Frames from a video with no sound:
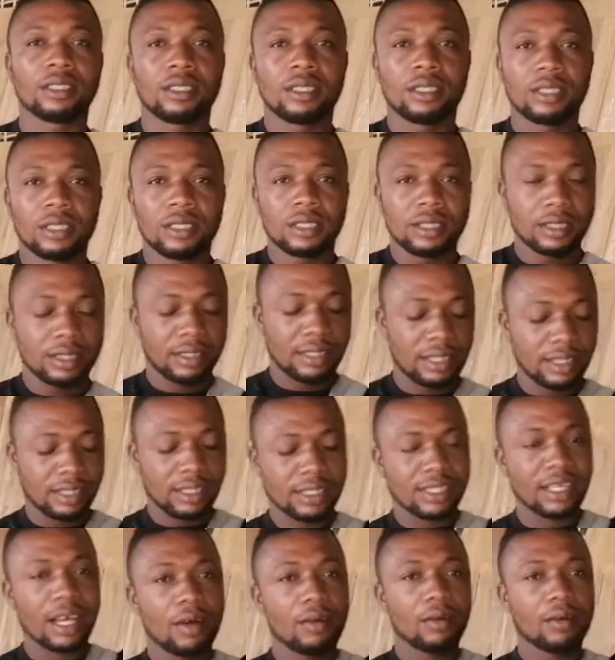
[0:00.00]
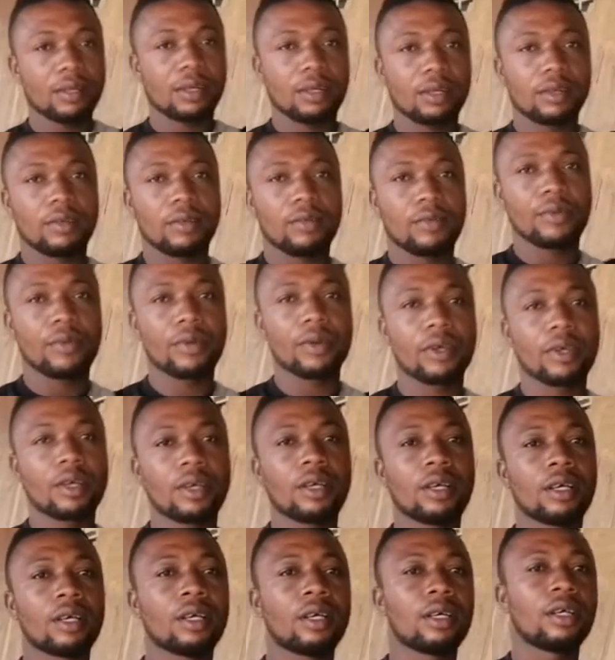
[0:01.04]
Okay. So how much
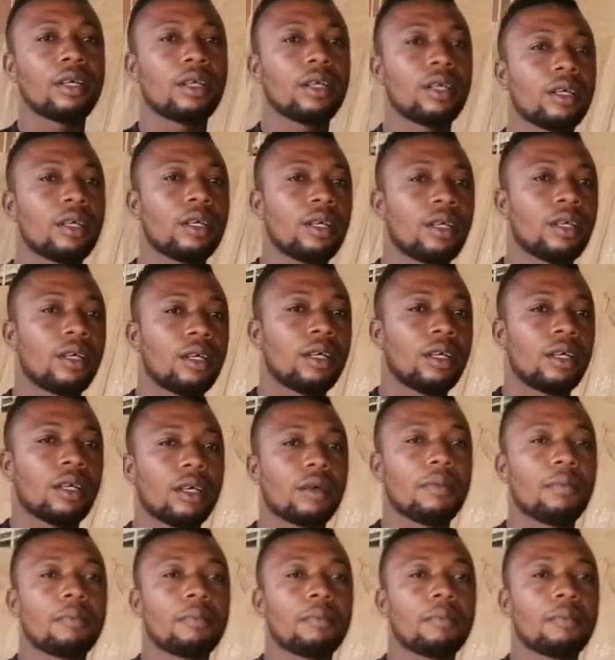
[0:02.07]
is one of the pegs?